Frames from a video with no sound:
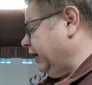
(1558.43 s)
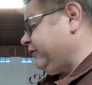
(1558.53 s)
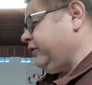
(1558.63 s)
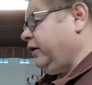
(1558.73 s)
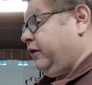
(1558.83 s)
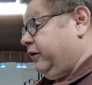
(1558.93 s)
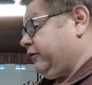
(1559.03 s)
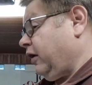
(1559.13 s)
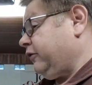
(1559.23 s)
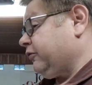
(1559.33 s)

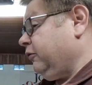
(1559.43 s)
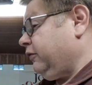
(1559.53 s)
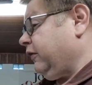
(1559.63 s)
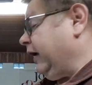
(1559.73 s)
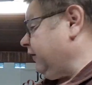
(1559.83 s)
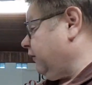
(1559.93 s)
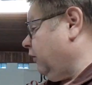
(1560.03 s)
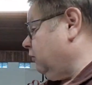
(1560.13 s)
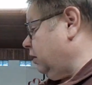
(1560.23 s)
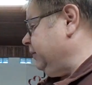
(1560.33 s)
There's a lot of truth in that,
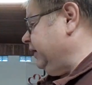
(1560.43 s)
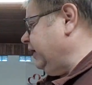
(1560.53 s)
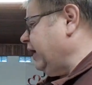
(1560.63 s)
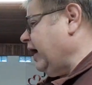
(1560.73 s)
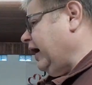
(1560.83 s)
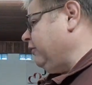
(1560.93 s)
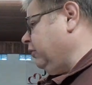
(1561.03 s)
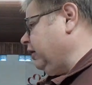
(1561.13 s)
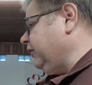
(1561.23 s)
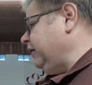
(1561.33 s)
though. I mean, I
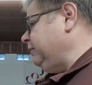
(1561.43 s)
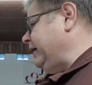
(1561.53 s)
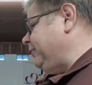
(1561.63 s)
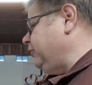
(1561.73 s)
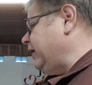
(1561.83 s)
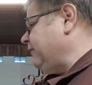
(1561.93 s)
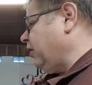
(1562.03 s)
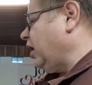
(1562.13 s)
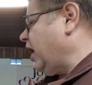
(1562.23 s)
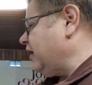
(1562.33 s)
really think people who
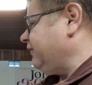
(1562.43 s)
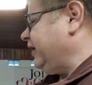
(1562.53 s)
have a lot